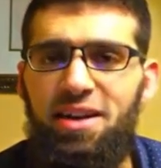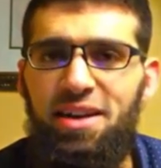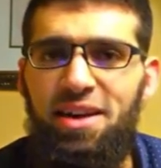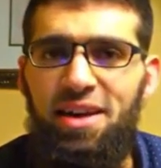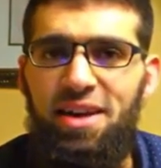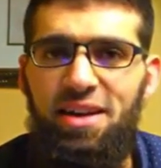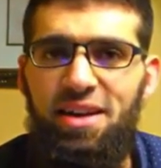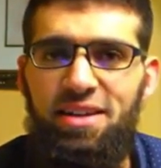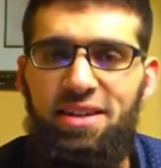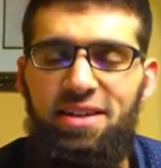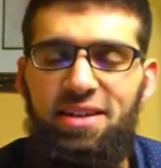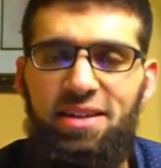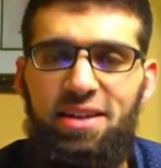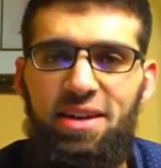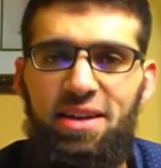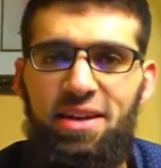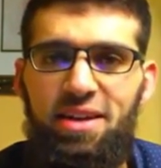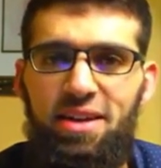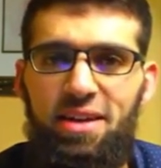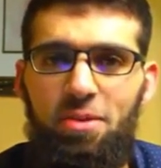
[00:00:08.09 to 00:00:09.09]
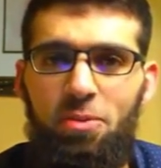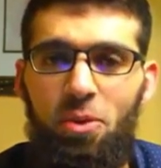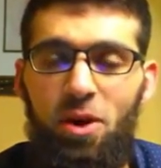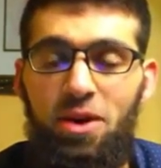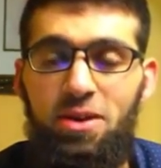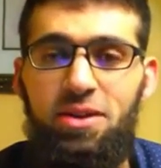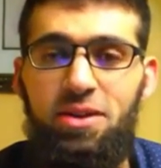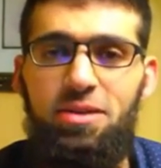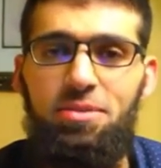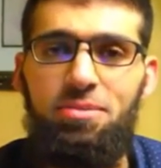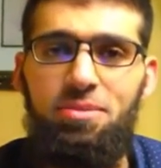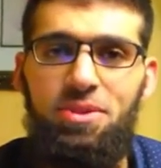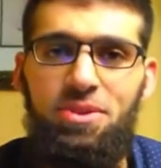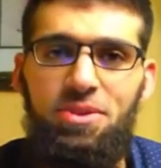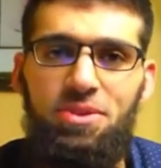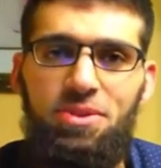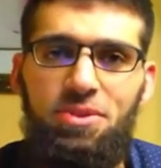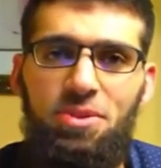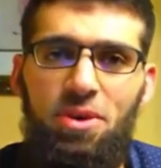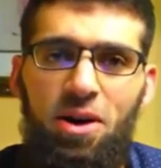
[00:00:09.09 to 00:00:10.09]
and welcome
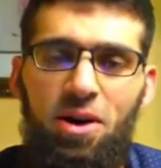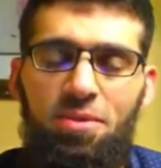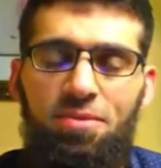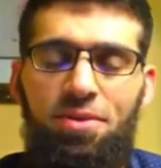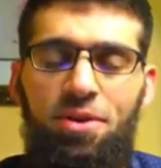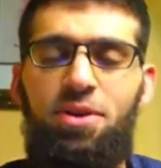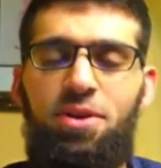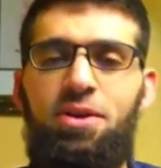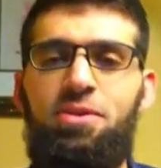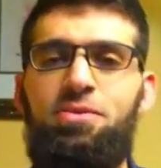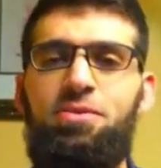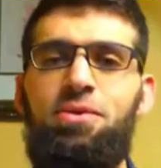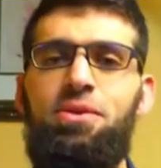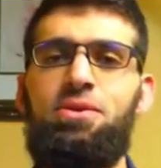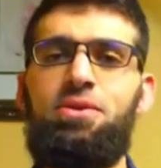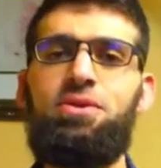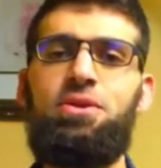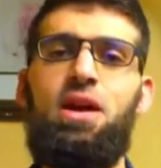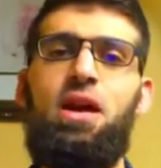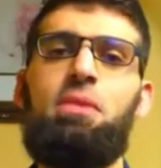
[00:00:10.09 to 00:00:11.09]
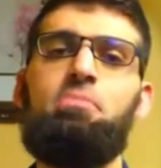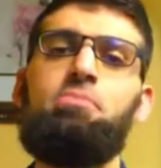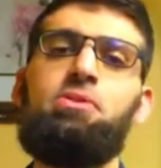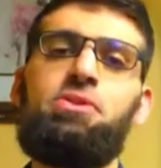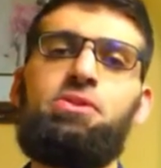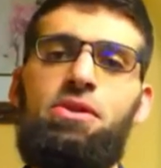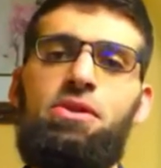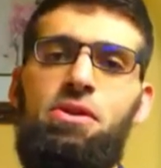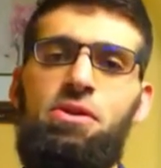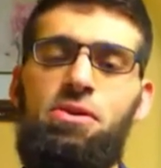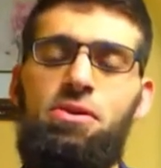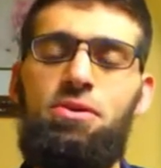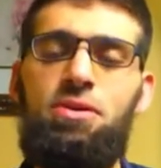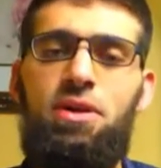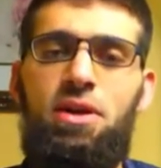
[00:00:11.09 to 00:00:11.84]
to our very first episode